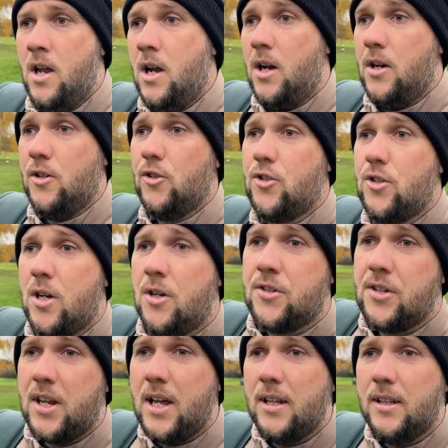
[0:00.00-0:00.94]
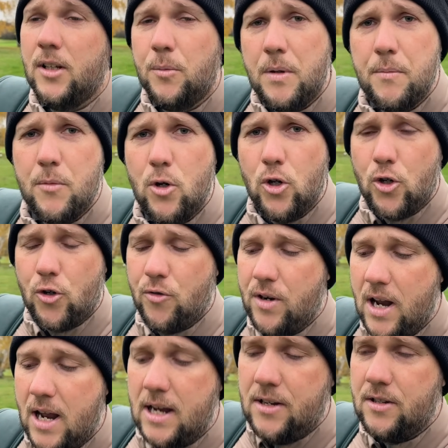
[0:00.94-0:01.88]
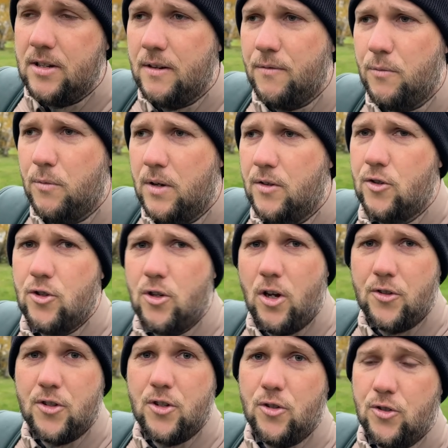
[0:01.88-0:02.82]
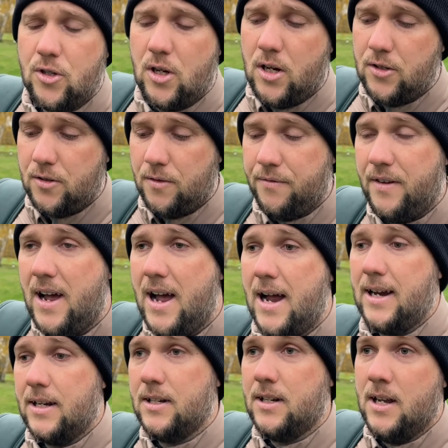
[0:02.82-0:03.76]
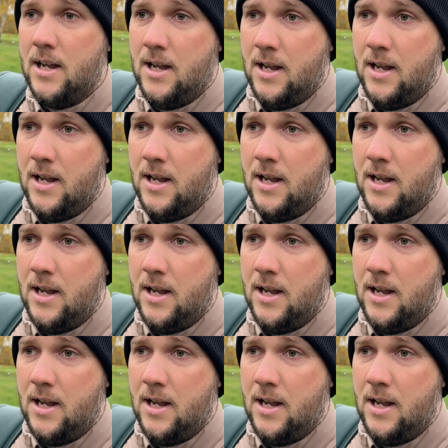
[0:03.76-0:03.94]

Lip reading: And you'll start to get a little bit more creative with shots, and you'll start to find